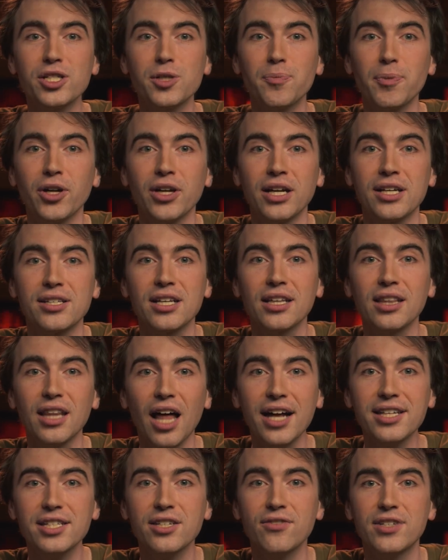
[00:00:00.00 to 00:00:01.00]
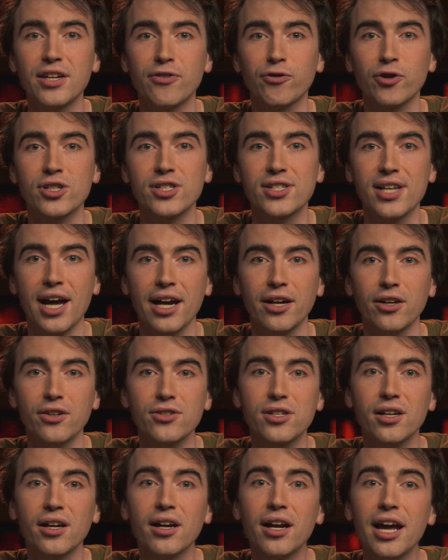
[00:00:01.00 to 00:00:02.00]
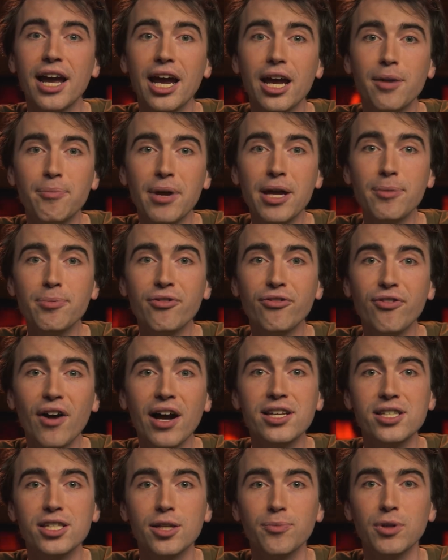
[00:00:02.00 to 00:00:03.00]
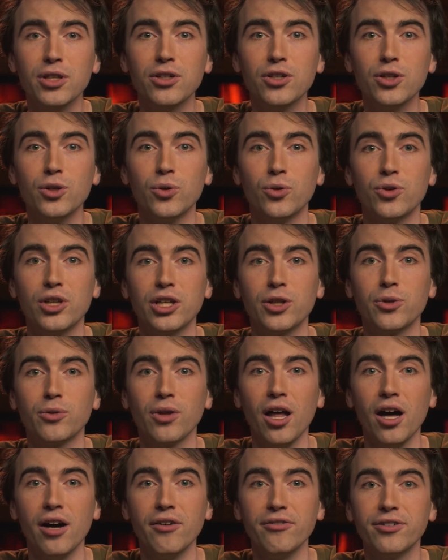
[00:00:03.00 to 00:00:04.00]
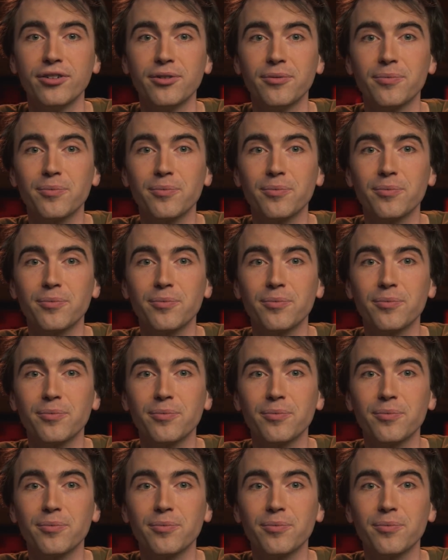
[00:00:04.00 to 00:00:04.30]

experience lots of different styles and maybe find something new that you love.